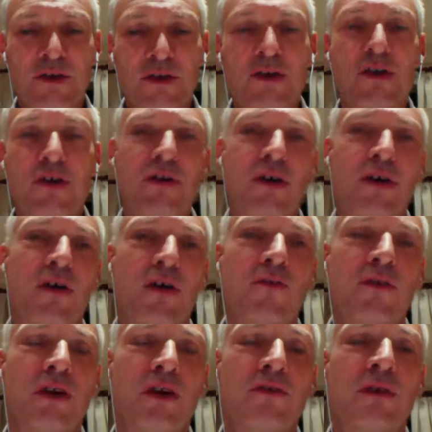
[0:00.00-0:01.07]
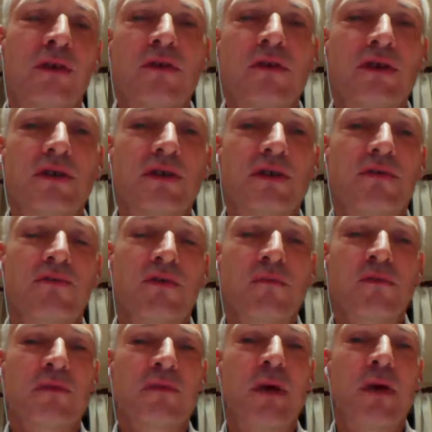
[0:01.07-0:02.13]
could record those images
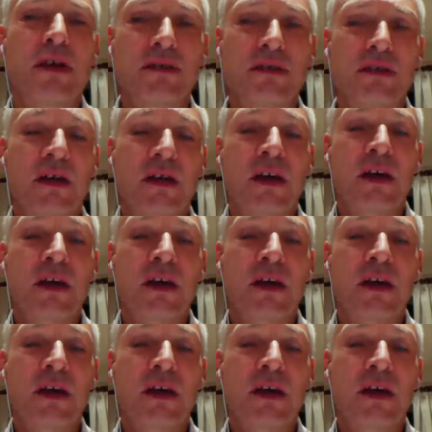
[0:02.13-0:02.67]
from space